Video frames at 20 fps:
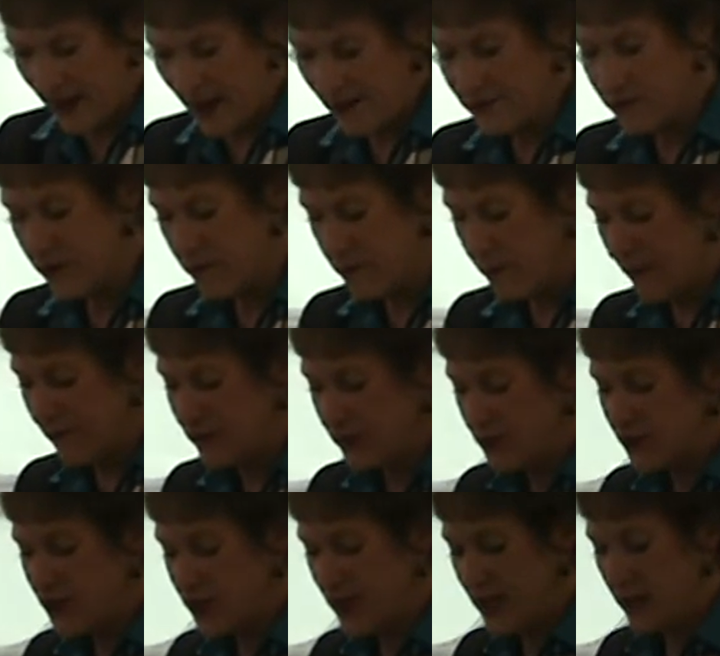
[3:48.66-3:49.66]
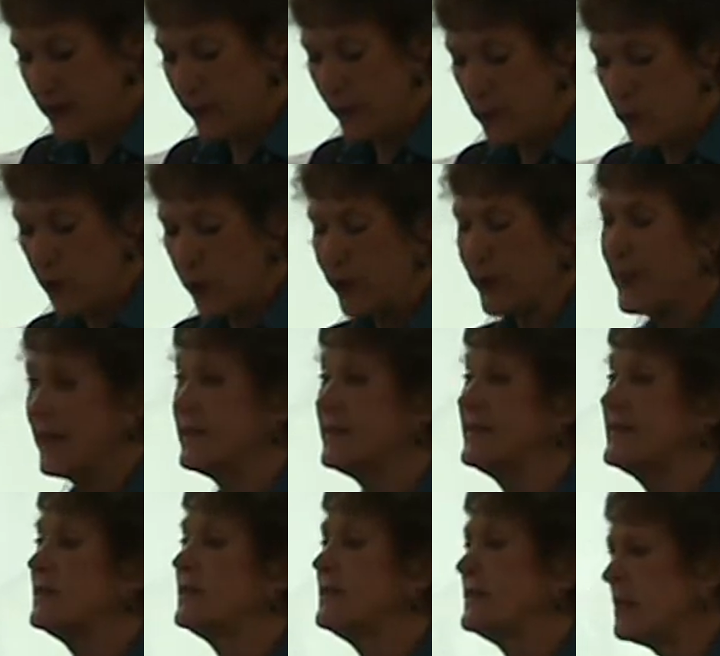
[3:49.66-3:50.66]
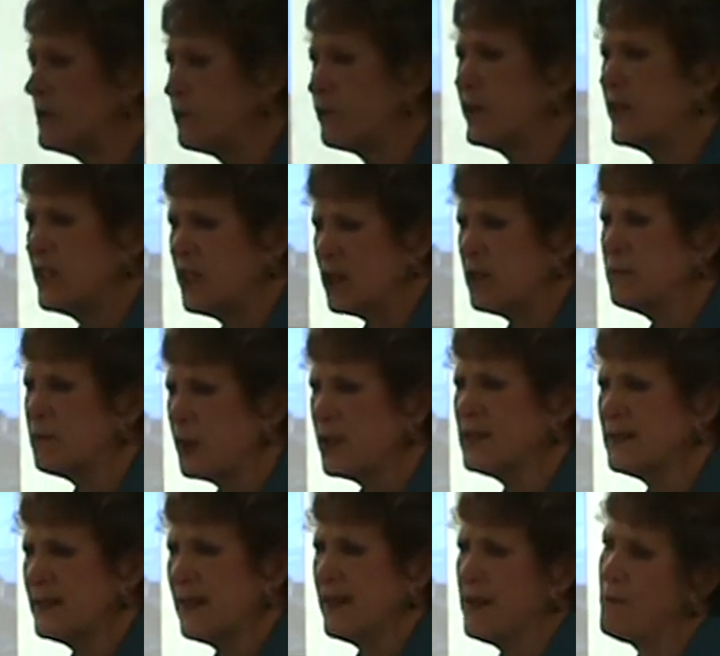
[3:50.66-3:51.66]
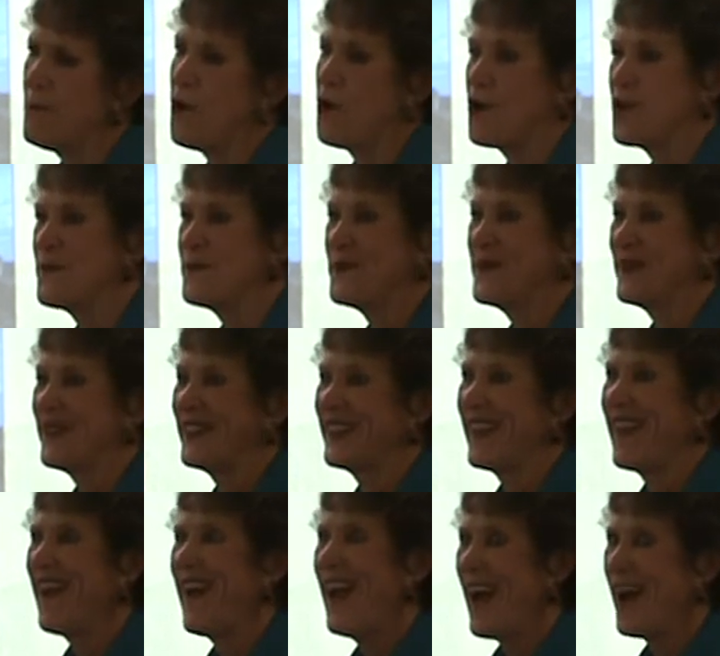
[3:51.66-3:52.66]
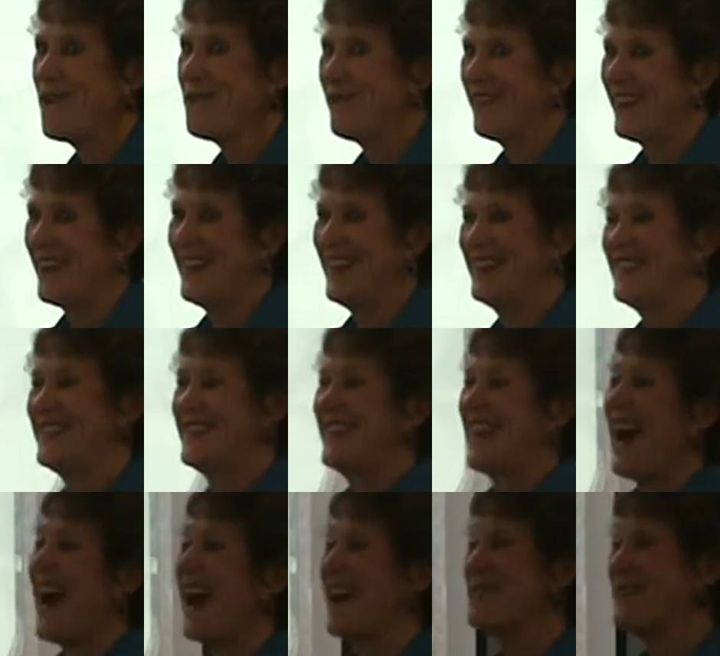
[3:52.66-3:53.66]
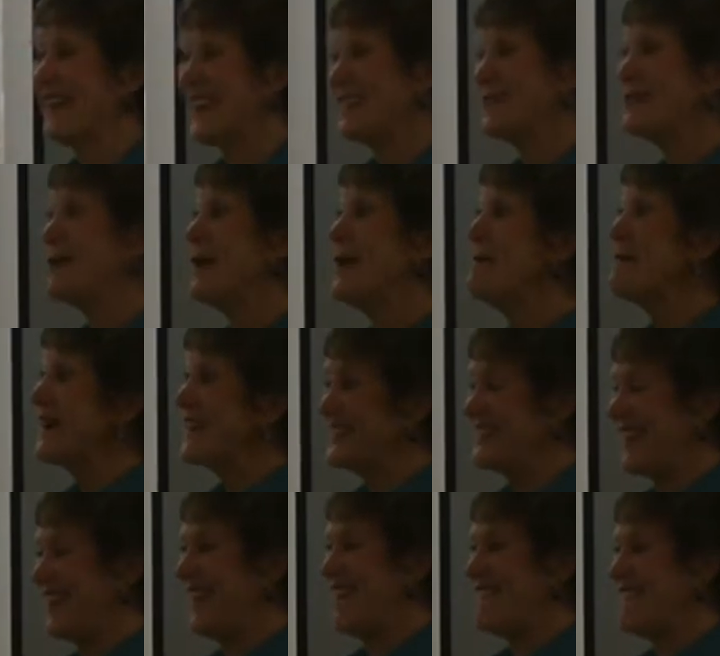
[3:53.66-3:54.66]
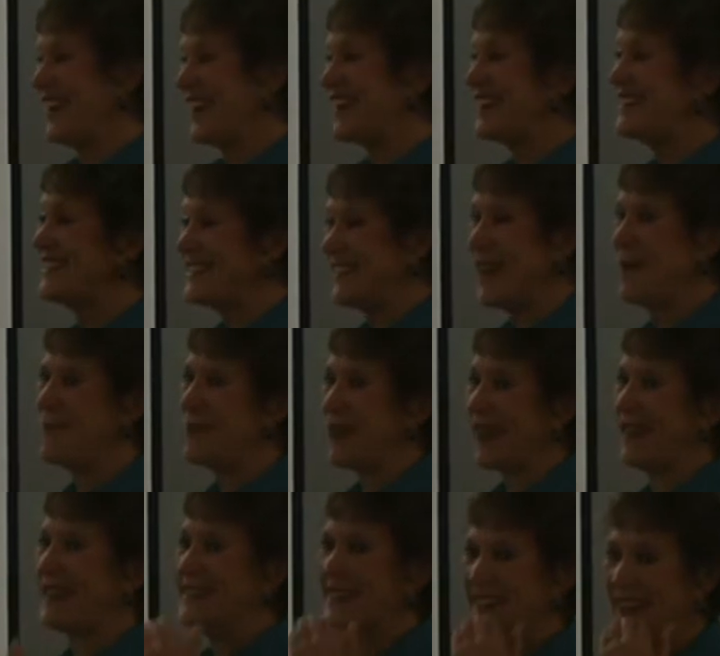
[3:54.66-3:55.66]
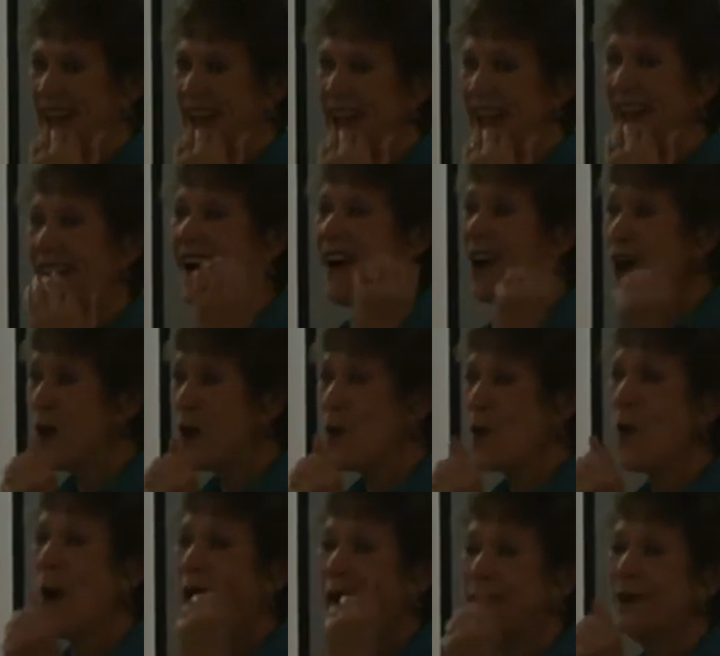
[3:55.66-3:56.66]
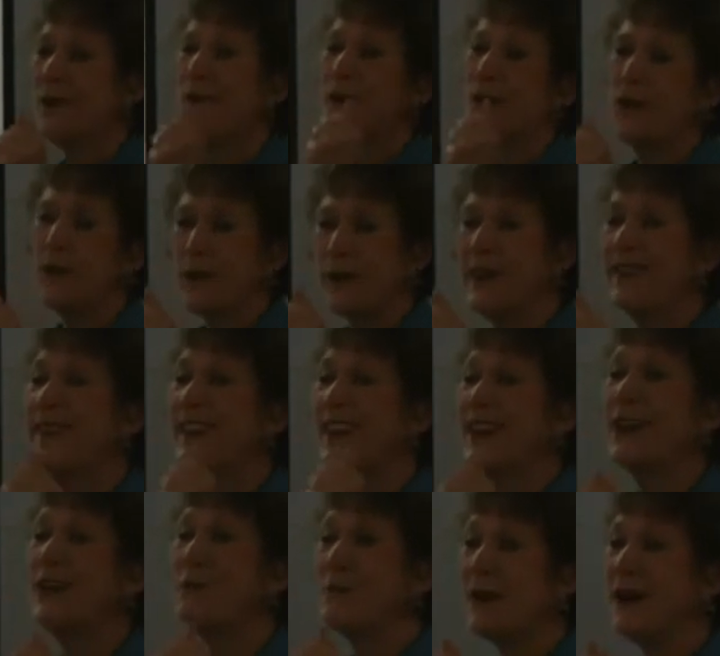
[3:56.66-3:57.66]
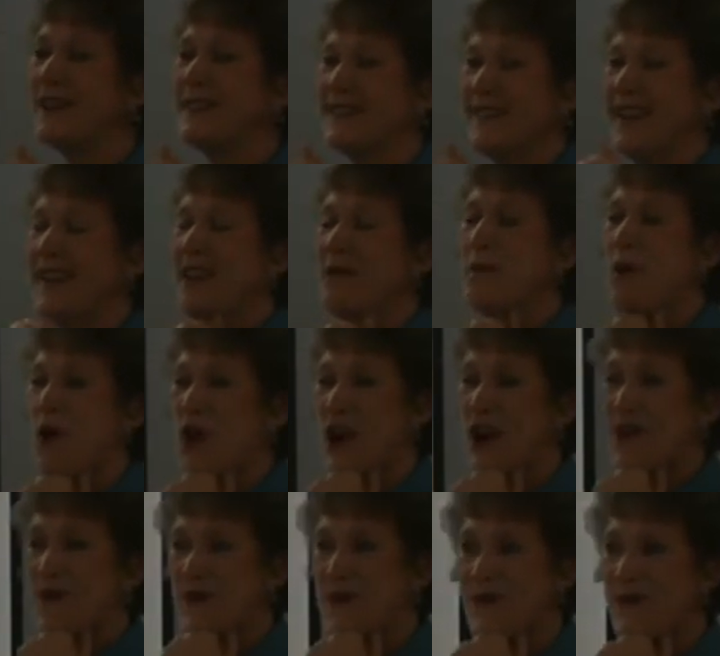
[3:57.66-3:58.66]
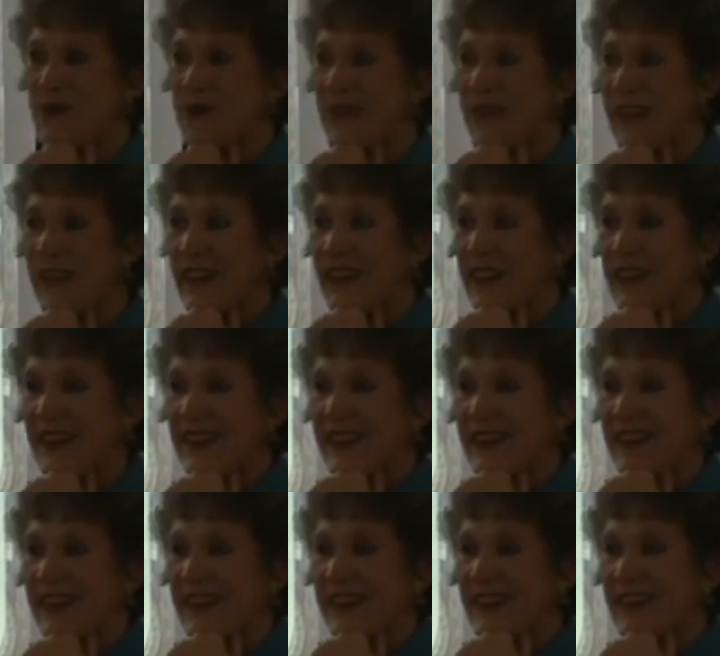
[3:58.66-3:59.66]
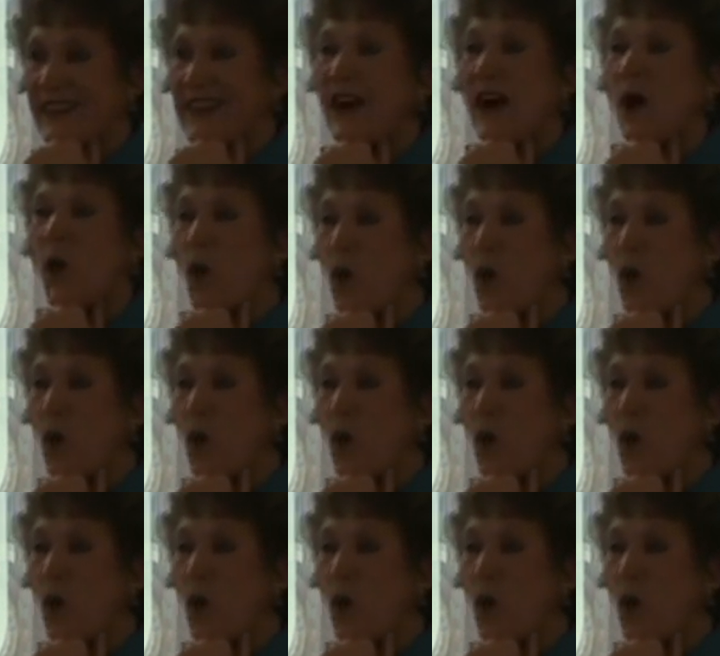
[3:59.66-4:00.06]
after the Revolutionary War, kids just didn't read good books anymore. How funny is that? Because we might see that very same thing today. Oh, why don't you read the good books anymore? A